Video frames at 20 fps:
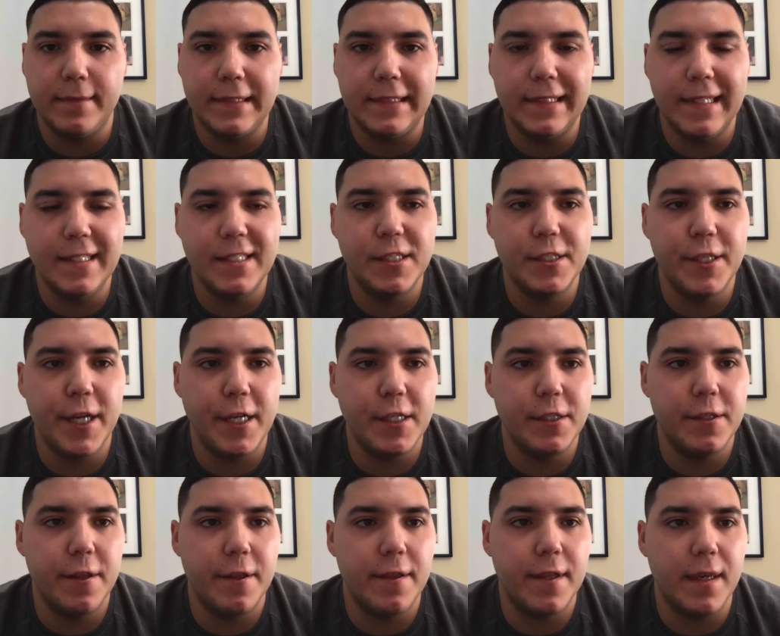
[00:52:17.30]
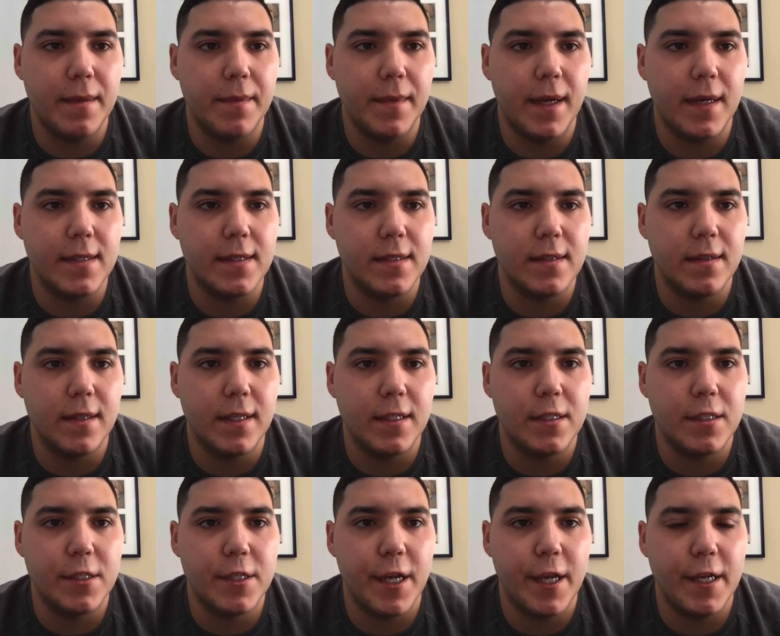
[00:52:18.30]
Let's change the theme, guys. Let's
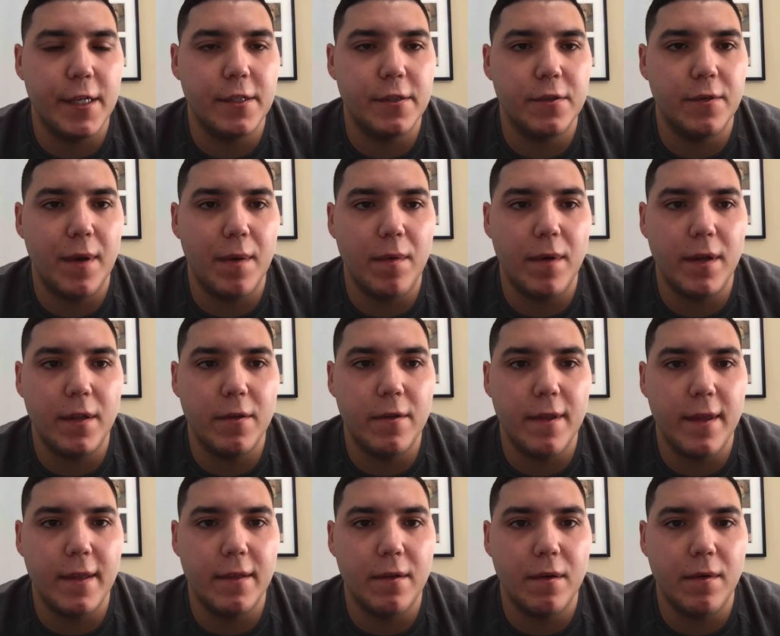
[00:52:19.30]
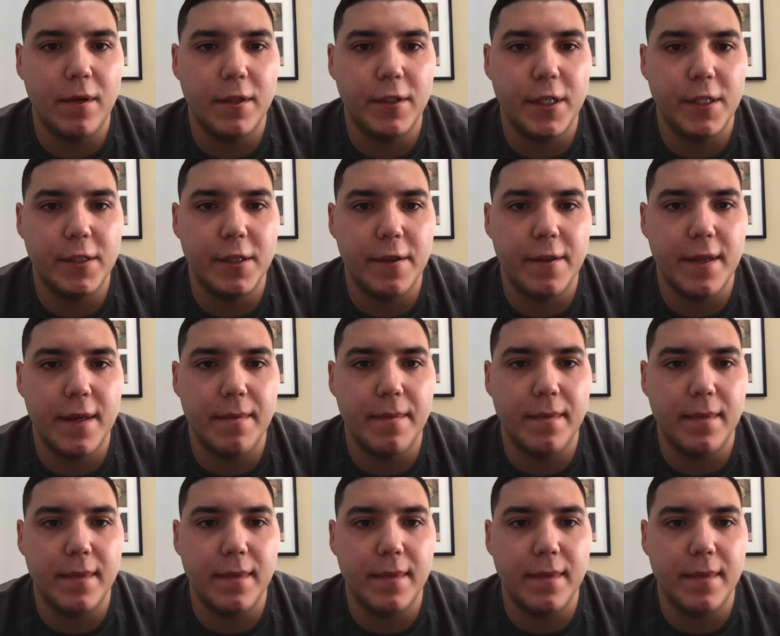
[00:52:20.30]
change. Do I want to do that? Do I want to change the theme?